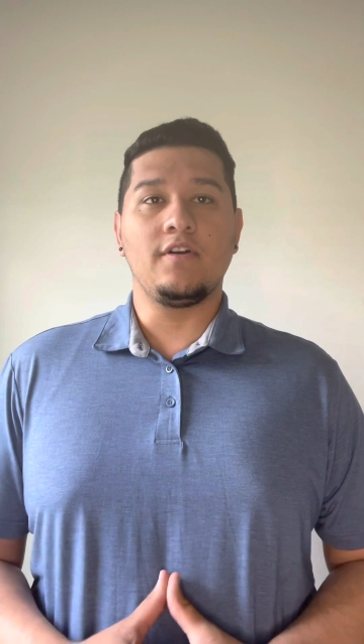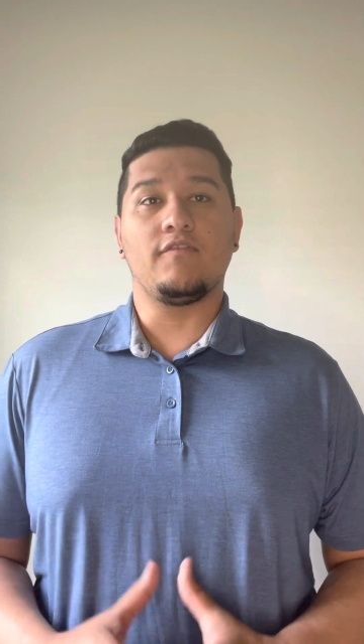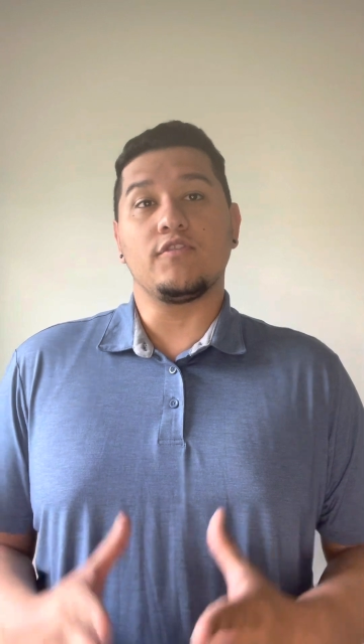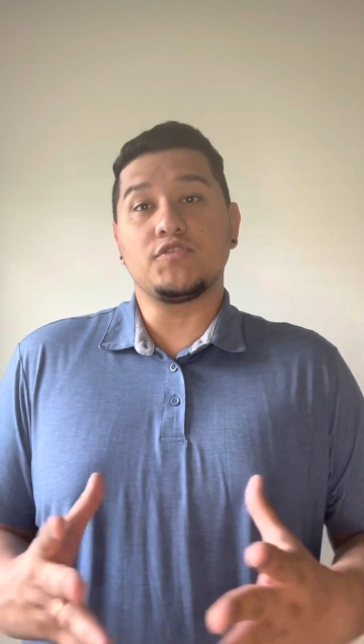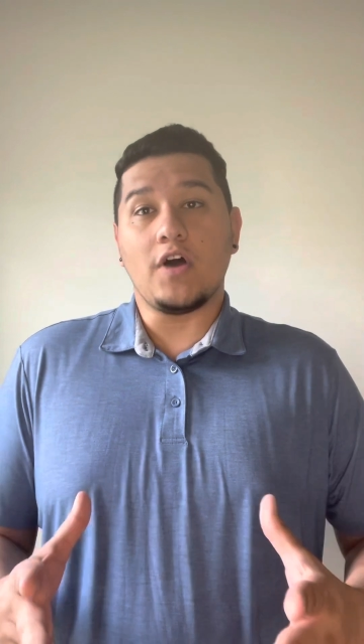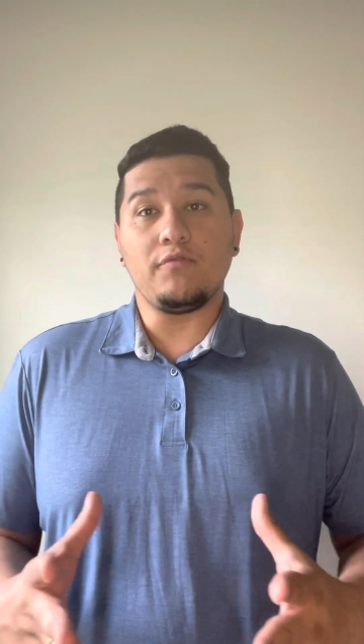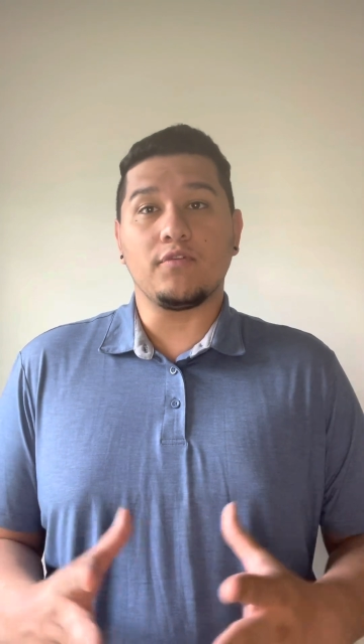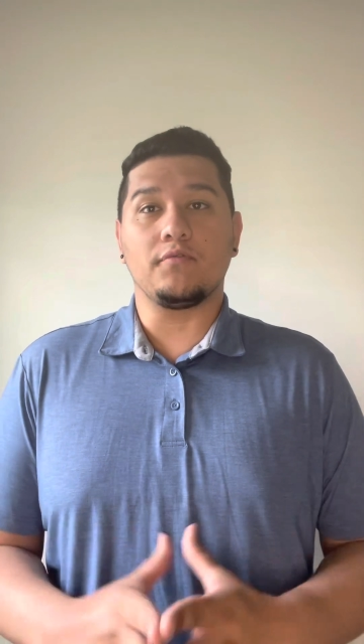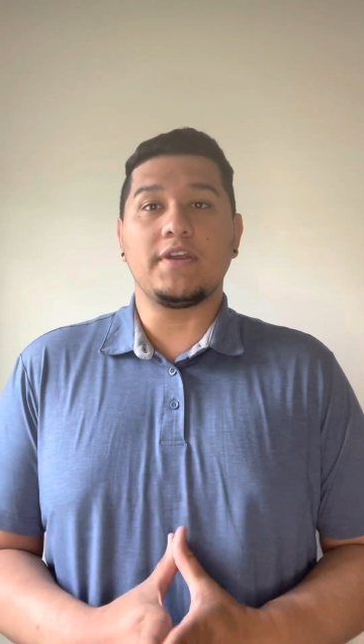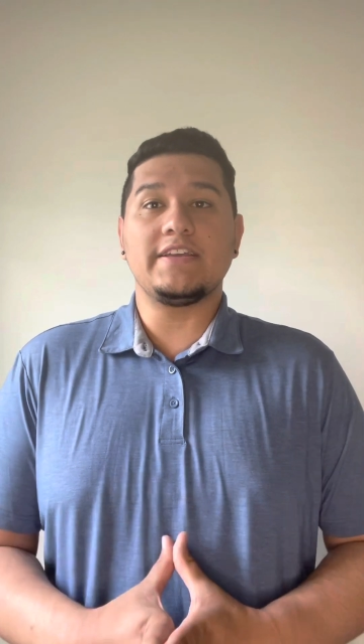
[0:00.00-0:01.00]
For
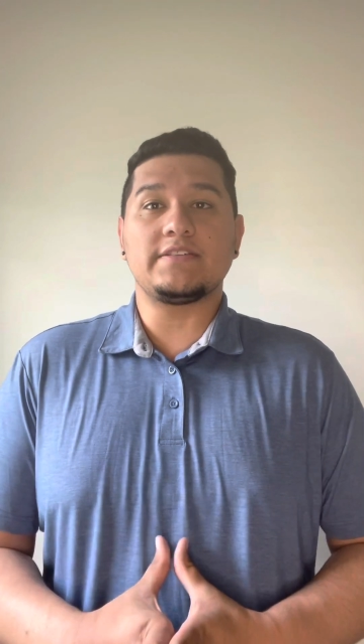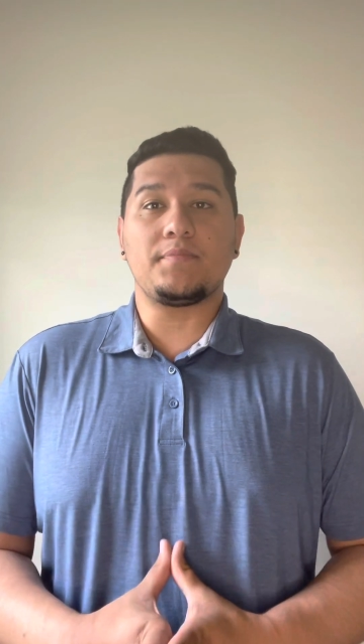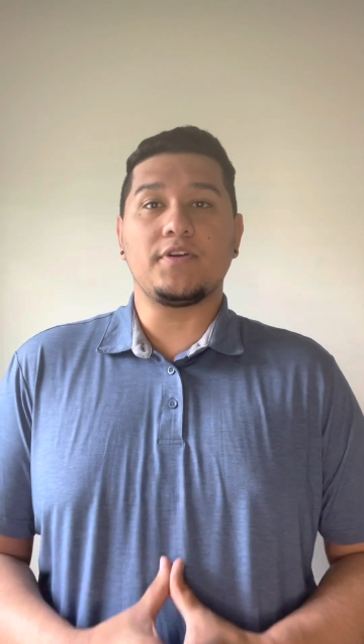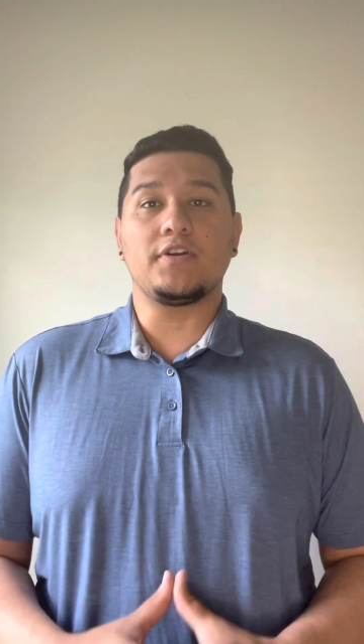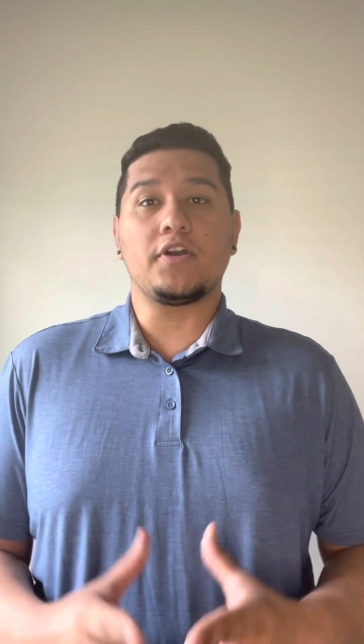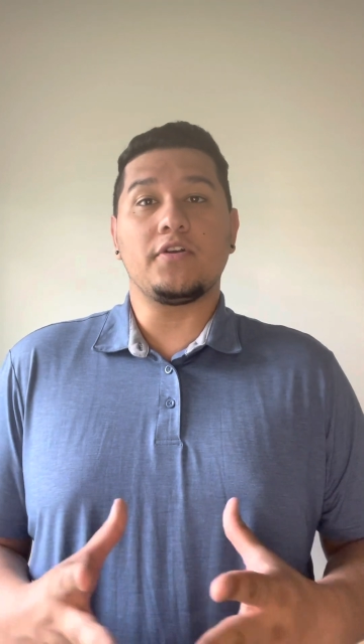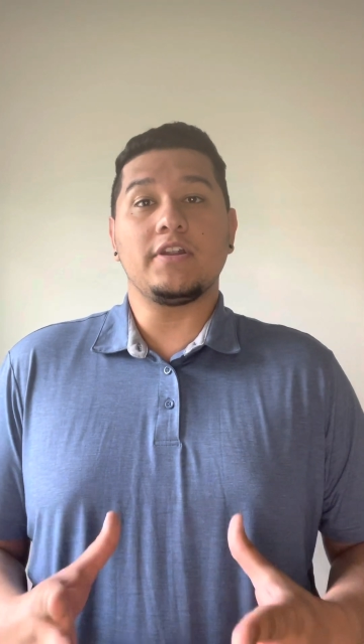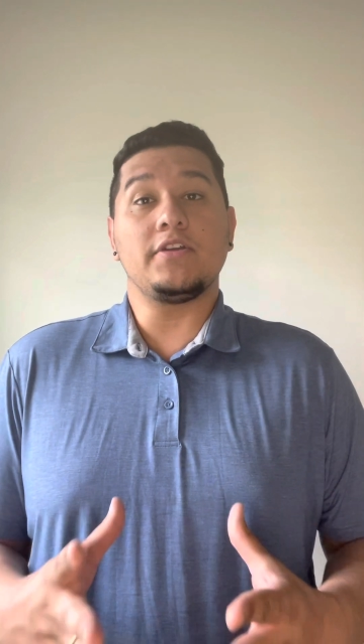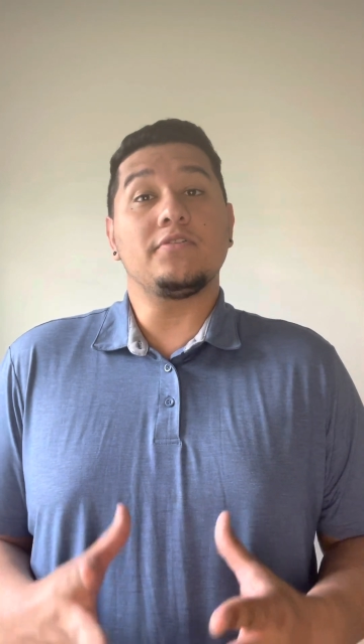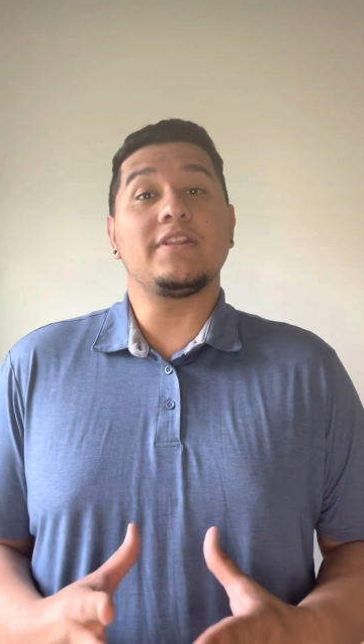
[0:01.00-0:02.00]
software, Ricky's Apparel
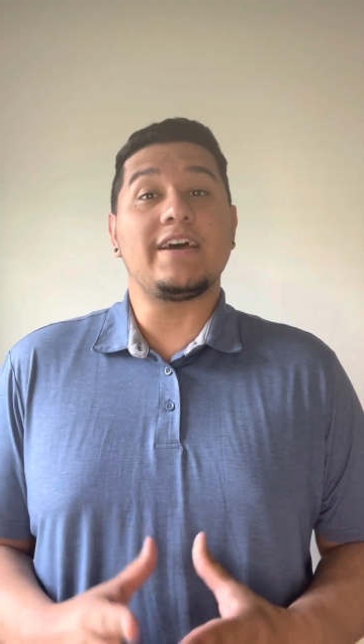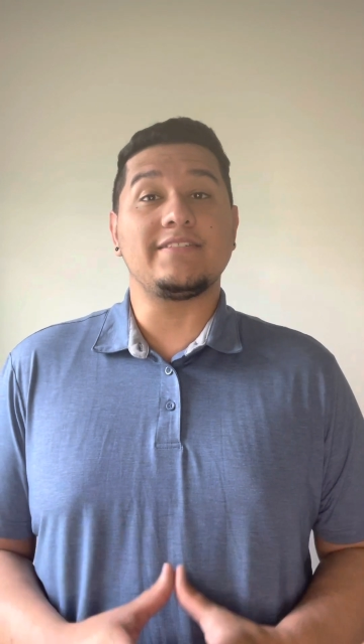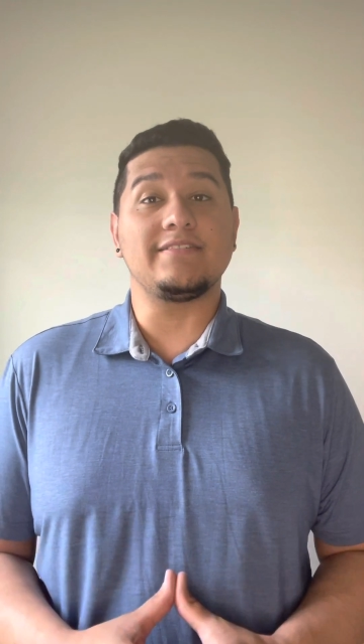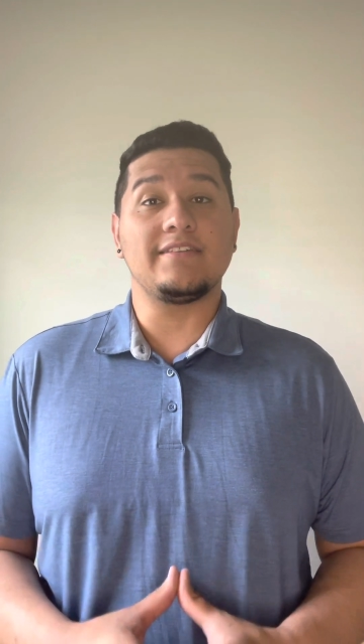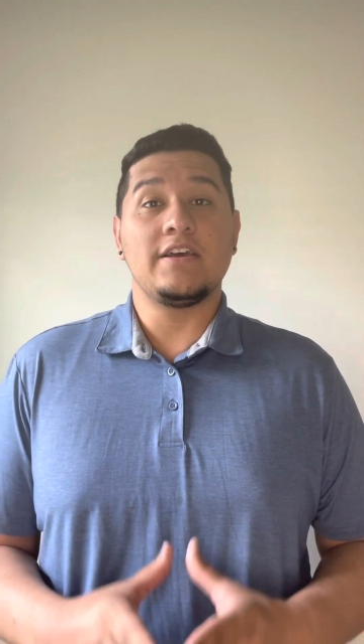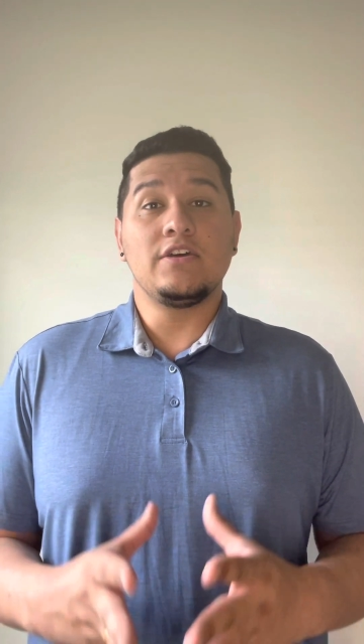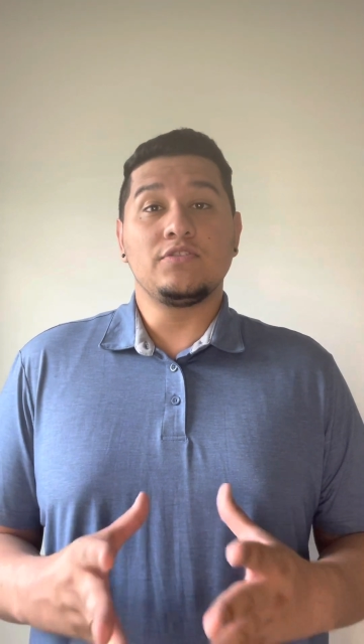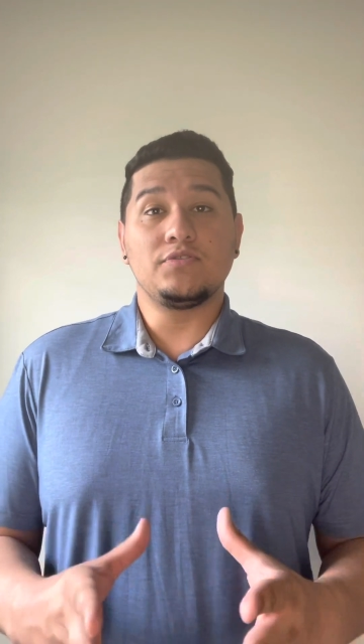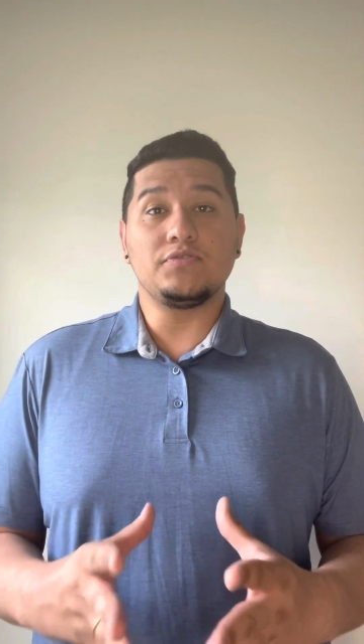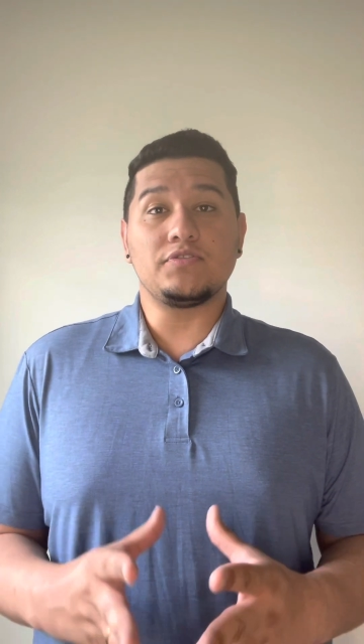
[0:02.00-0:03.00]
currently utilizes
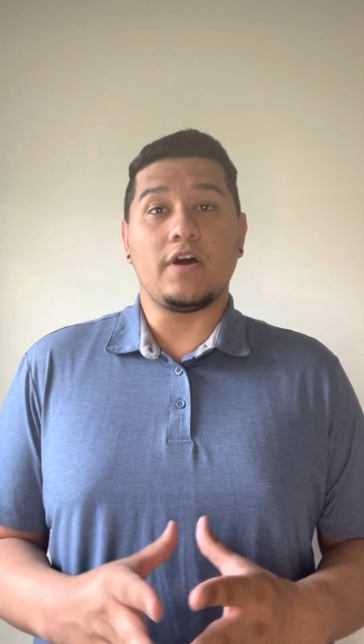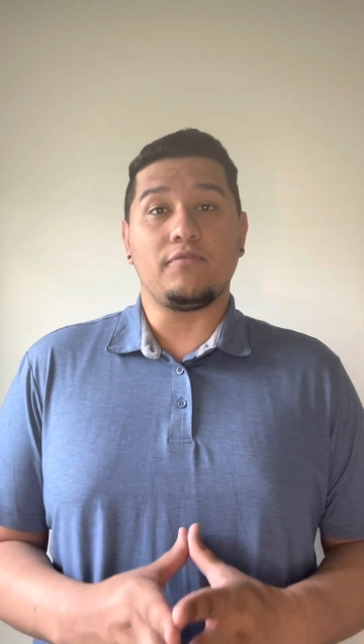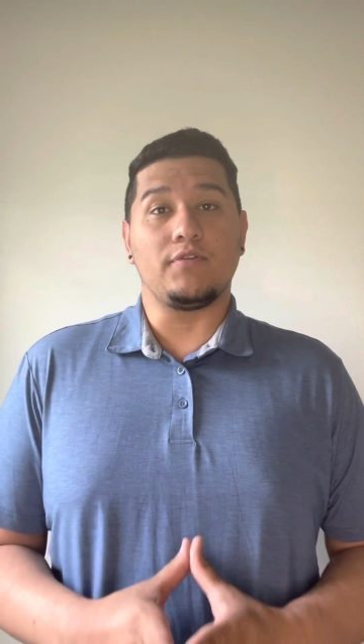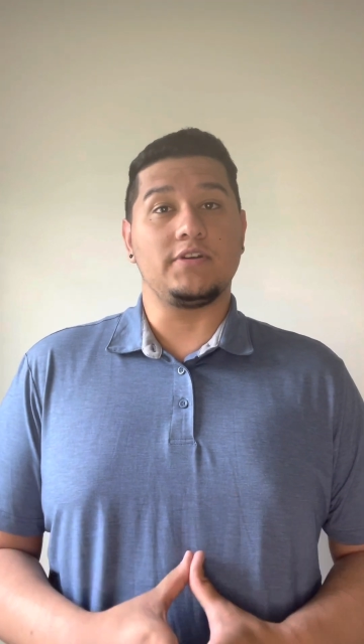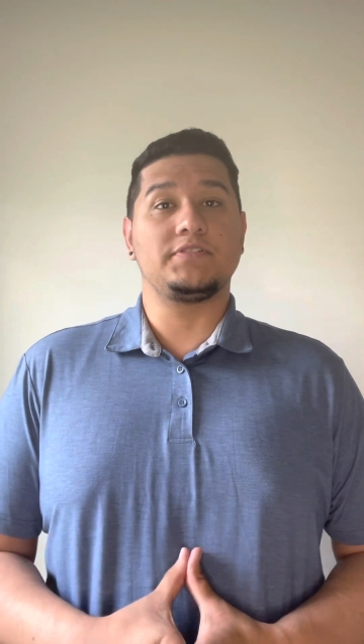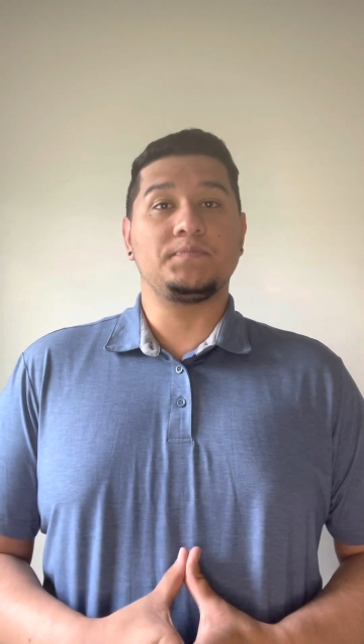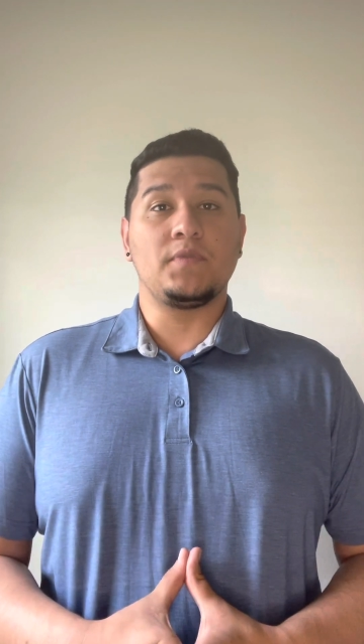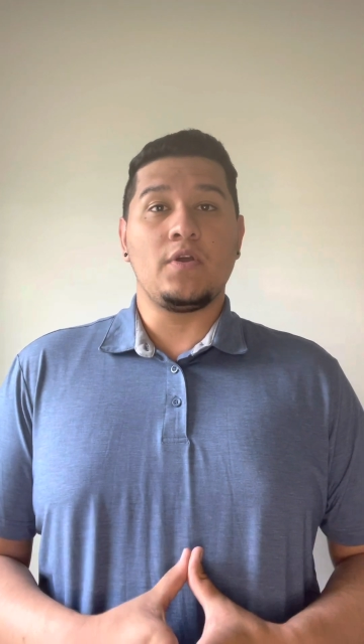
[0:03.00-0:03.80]
2 softwares,